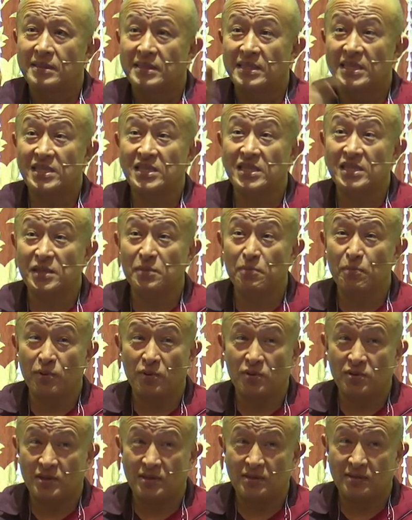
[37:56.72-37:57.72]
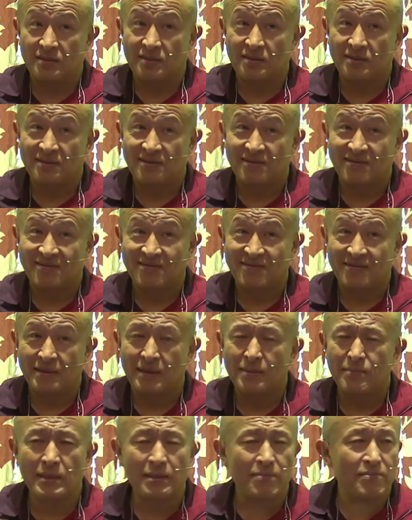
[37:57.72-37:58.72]
This is important.
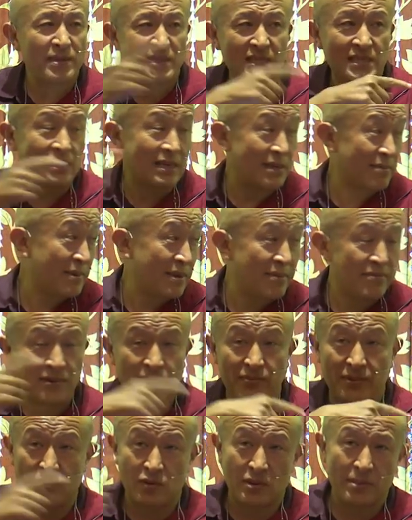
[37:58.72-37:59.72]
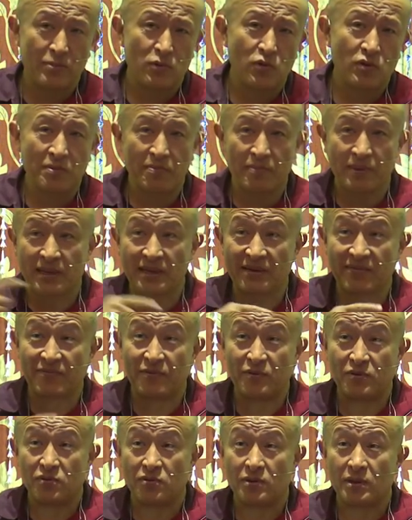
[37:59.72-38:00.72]
I'm mixing up everywhere. I'm going back and
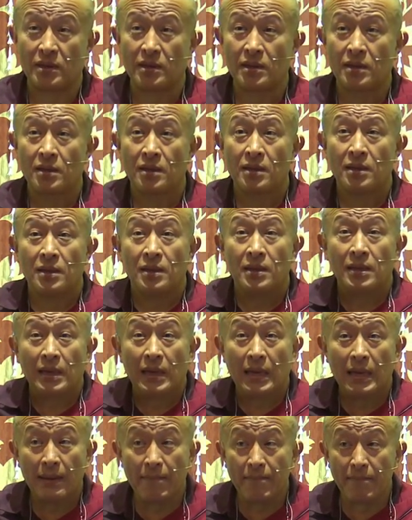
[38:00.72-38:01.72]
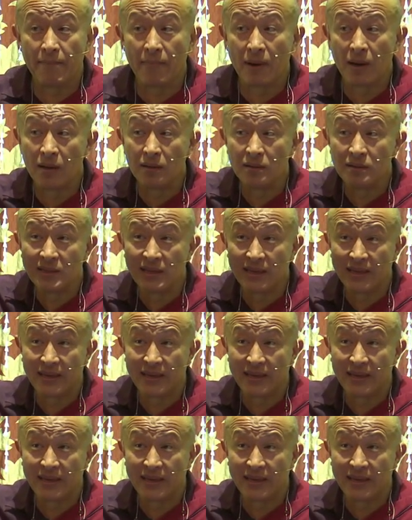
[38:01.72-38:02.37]
forth. Okay. Among the